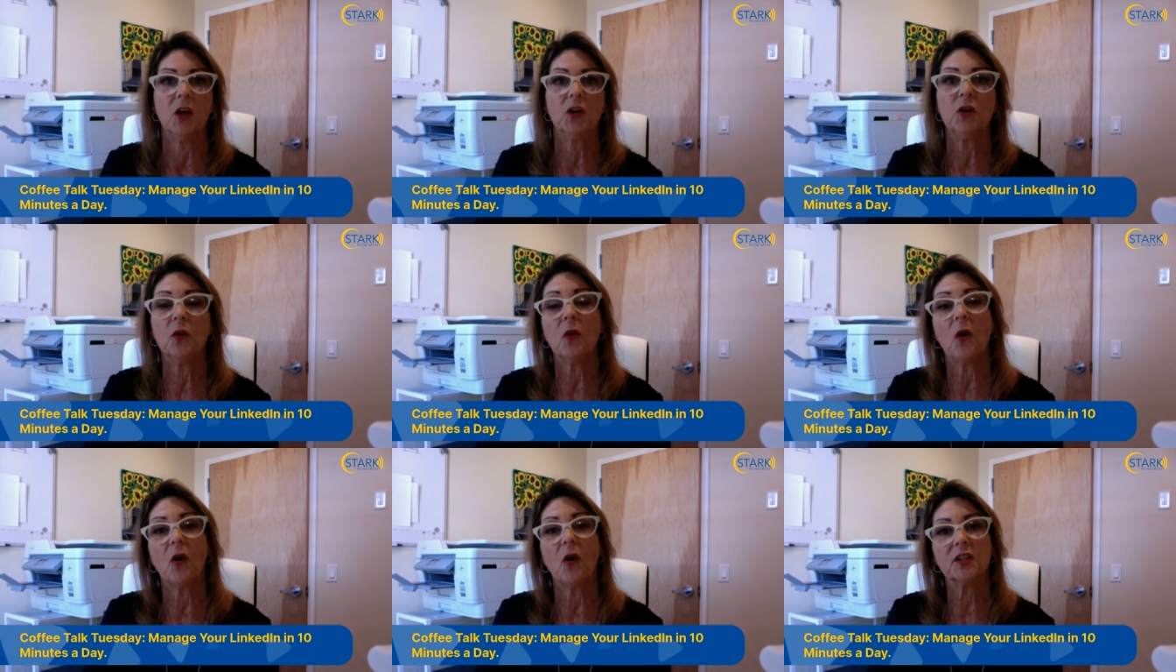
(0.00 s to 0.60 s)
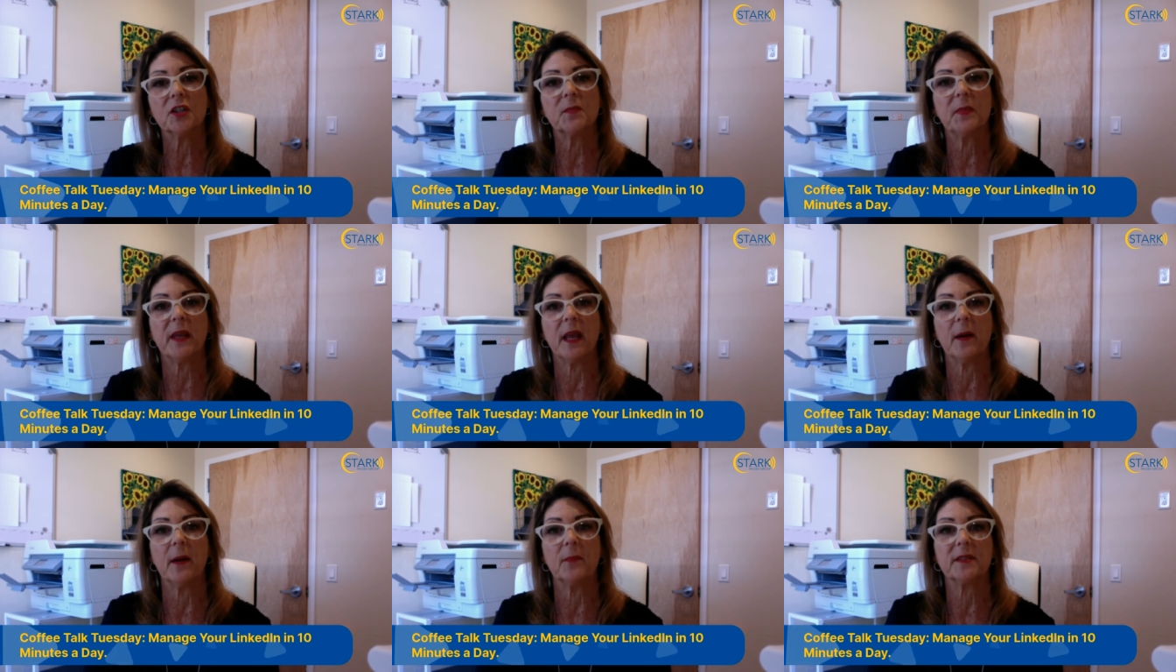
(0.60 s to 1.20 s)
you'll also be
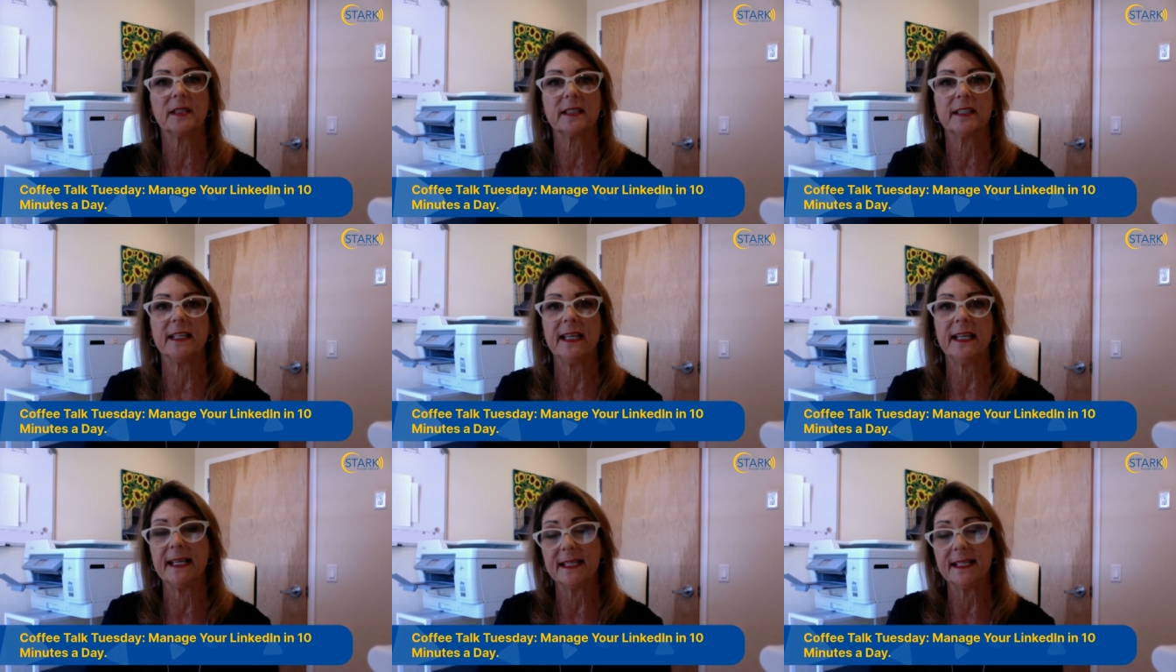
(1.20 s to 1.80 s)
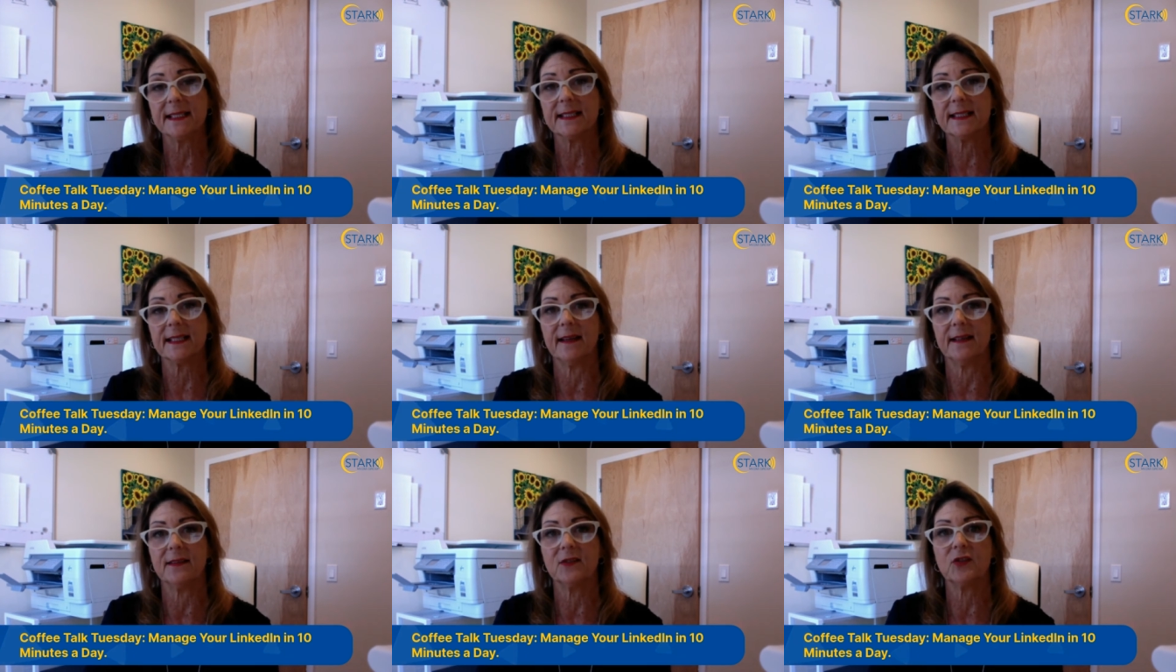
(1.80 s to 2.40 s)
able to see
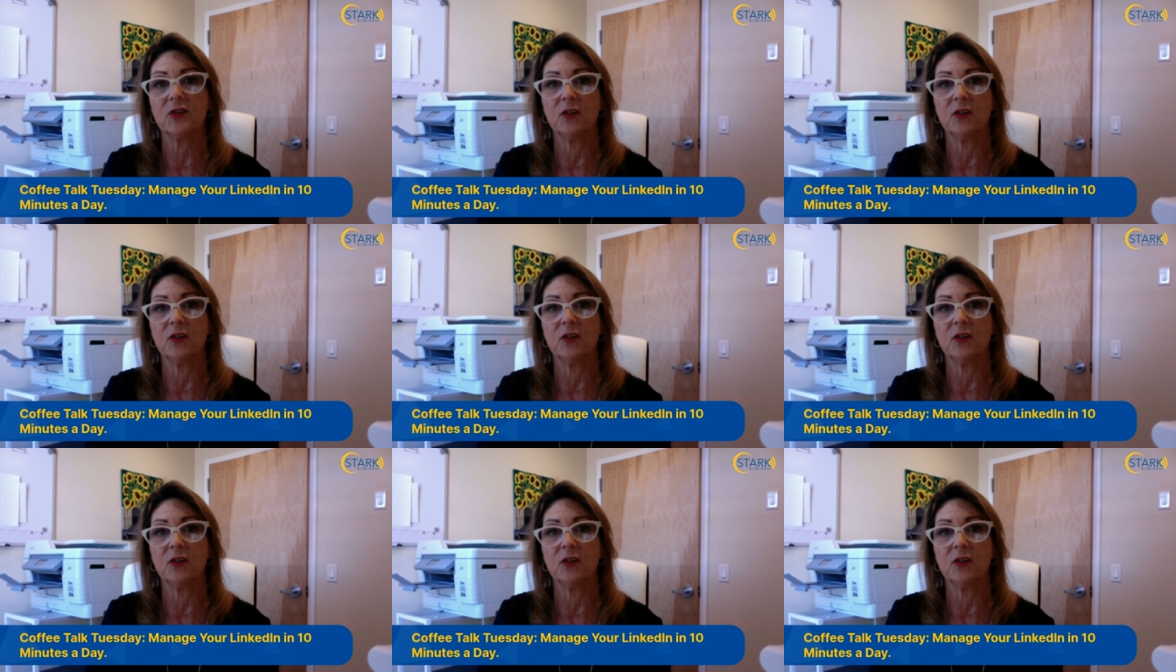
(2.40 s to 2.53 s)
insights.